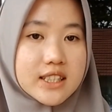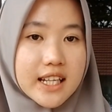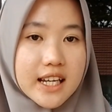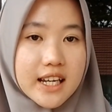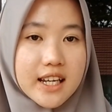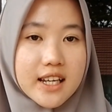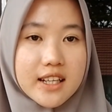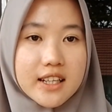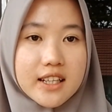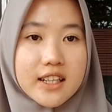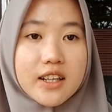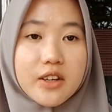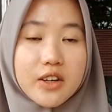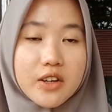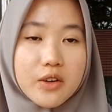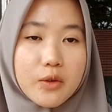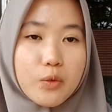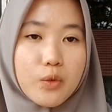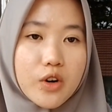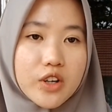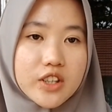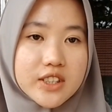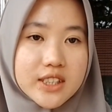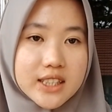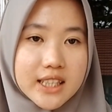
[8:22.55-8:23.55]

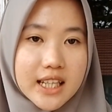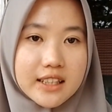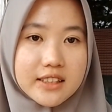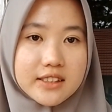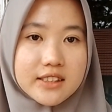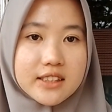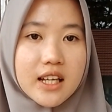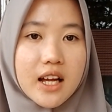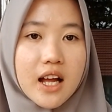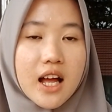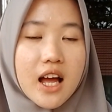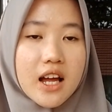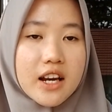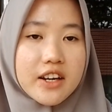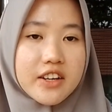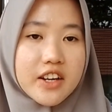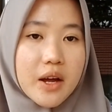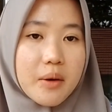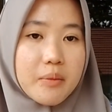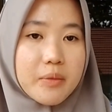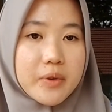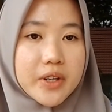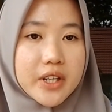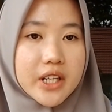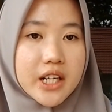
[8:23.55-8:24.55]
tense,
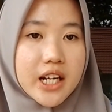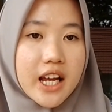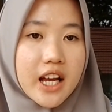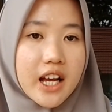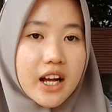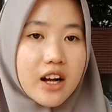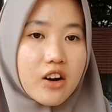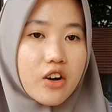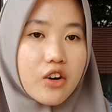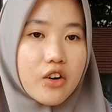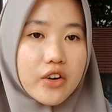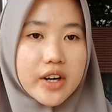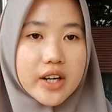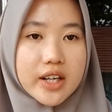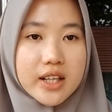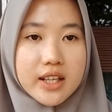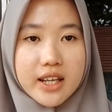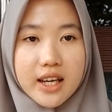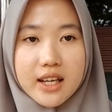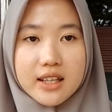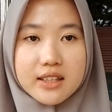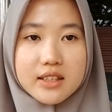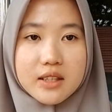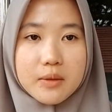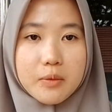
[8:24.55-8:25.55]
number, or
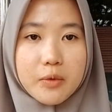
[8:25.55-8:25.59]
case.